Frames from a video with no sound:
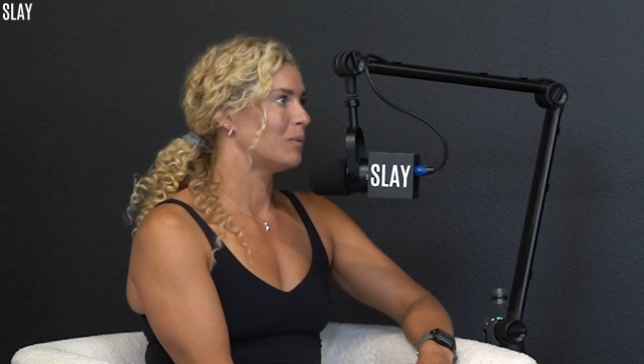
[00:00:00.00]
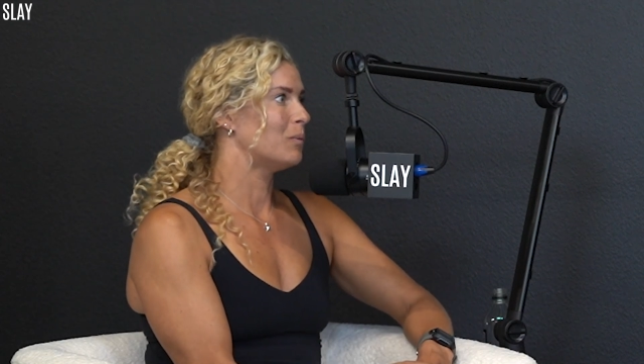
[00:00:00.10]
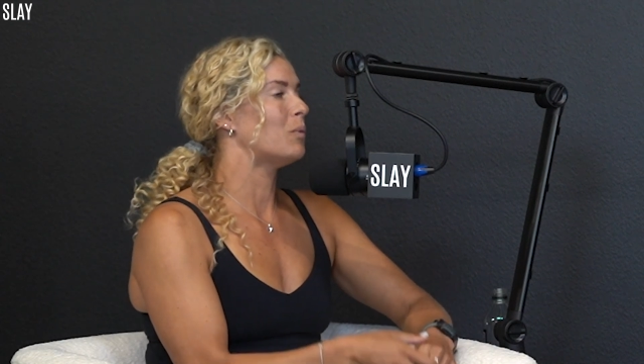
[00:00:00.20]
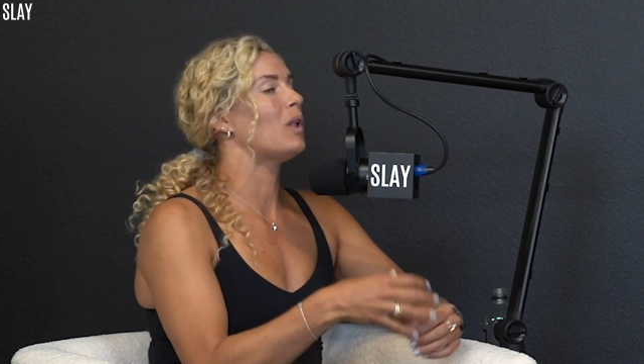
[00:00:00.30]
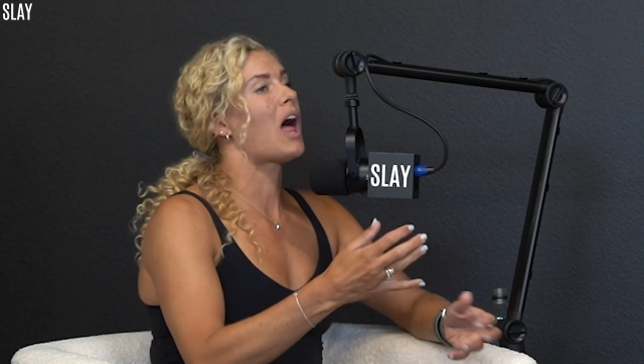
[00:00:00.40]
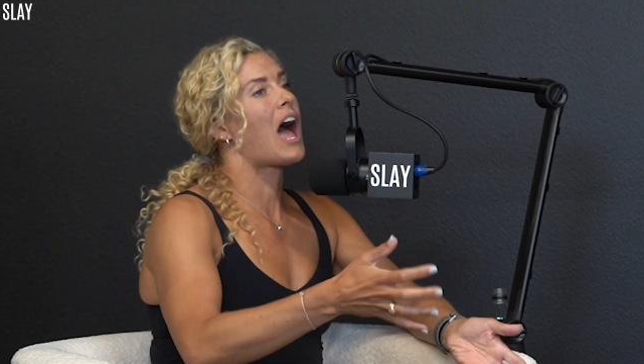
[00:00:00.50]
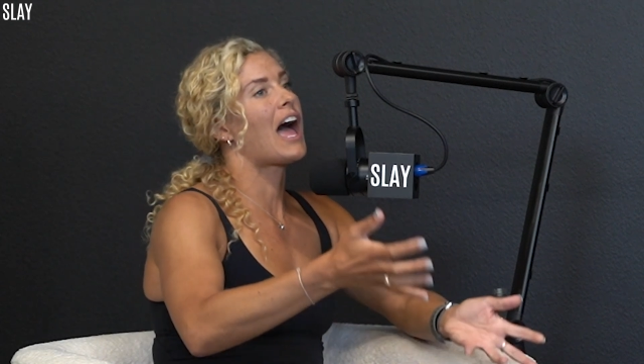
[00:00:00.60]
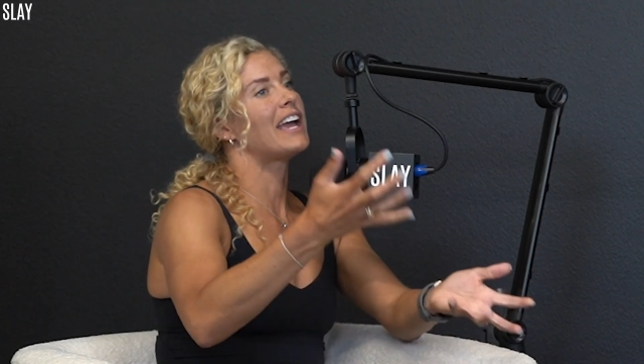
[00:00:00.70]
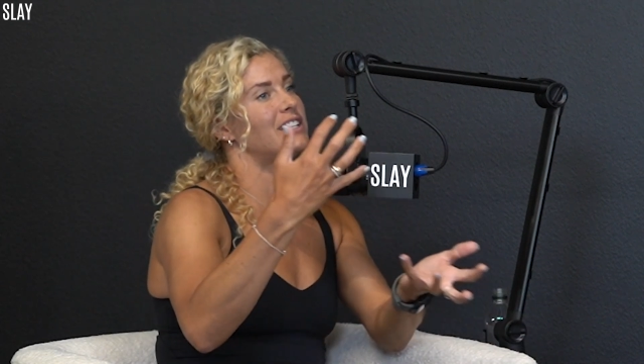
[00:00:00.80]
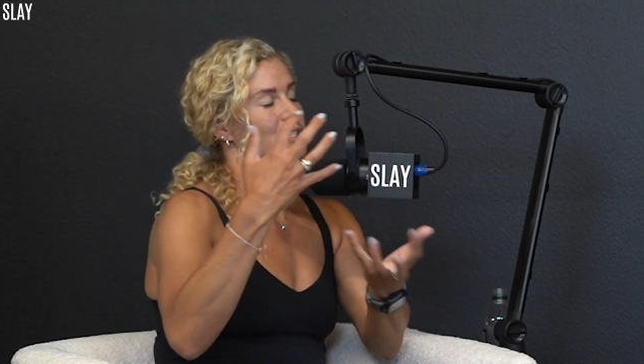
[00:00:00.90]
well,
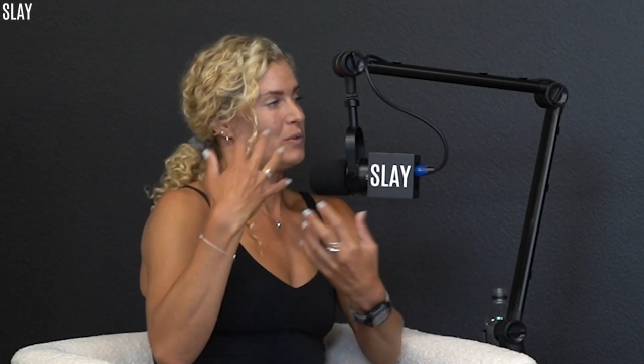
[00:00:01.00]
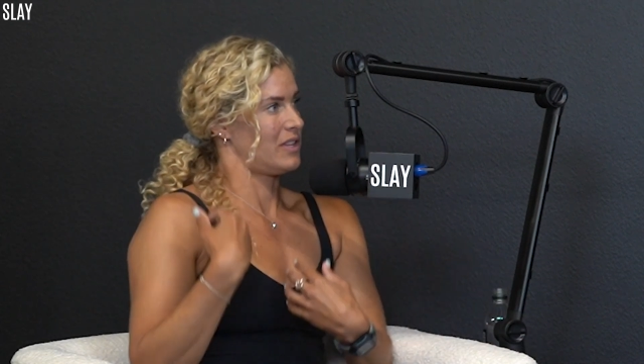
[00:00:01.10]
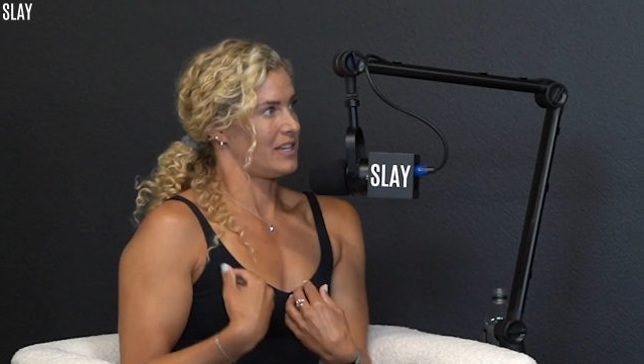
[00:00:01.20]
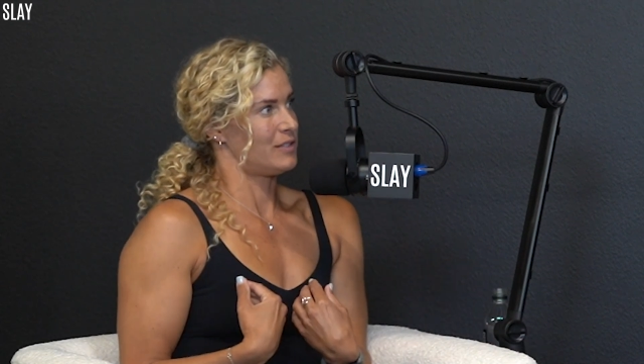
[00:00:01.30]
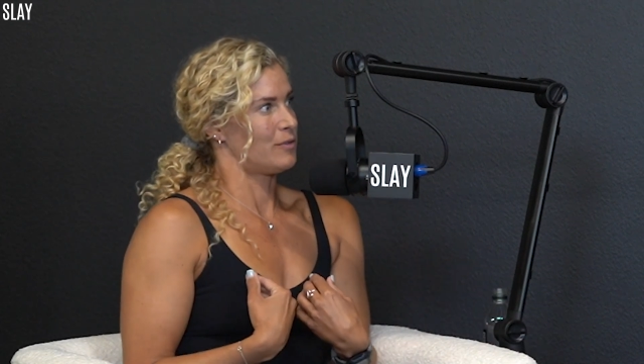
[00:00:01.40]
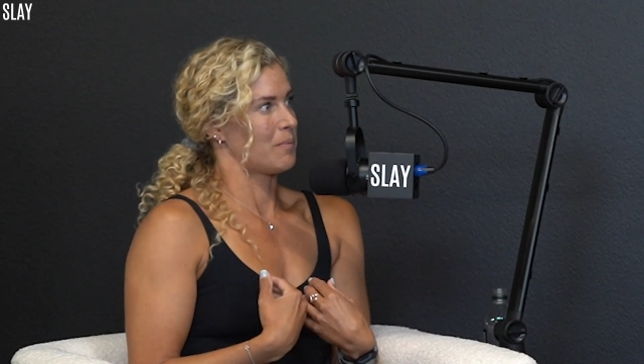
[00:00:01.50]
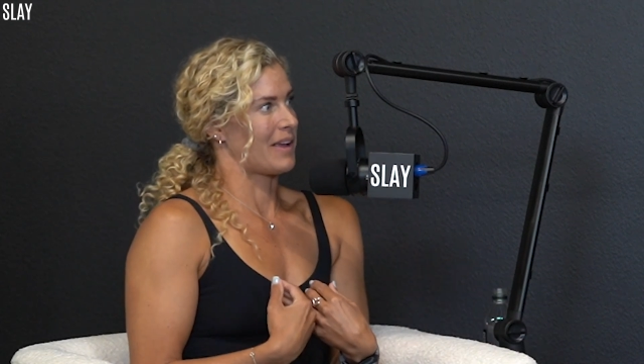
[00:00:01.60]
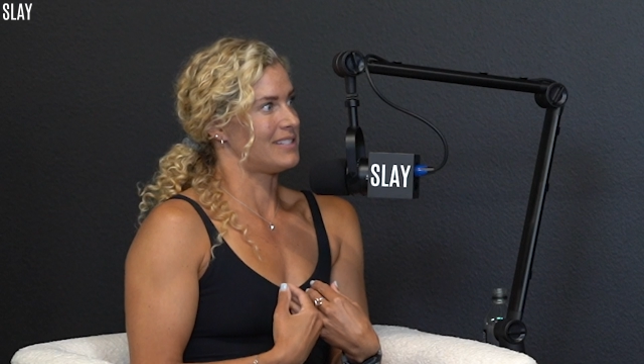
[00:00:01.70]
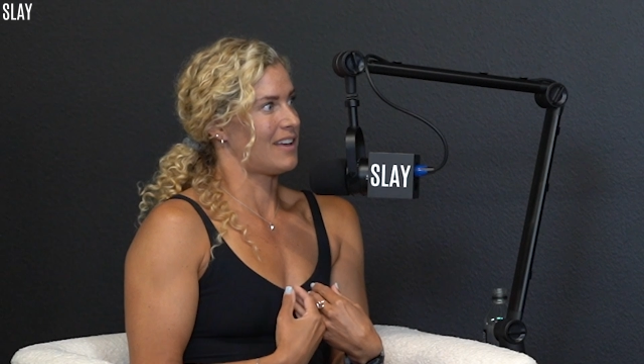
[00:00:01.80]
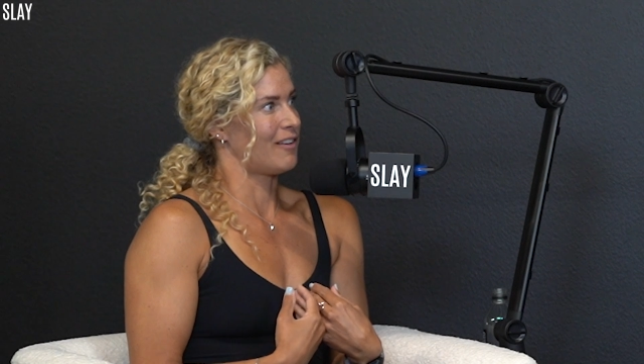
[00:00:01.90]
I do this for
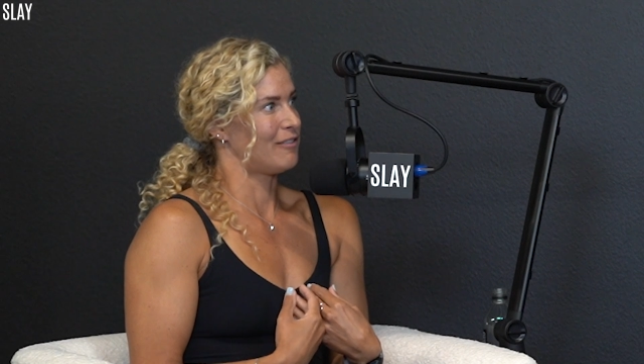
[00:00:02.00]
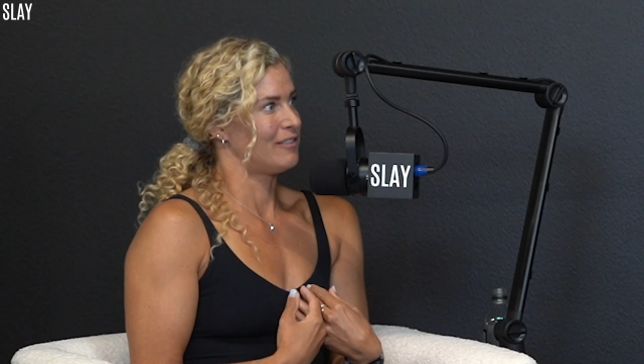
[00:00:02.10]
myself.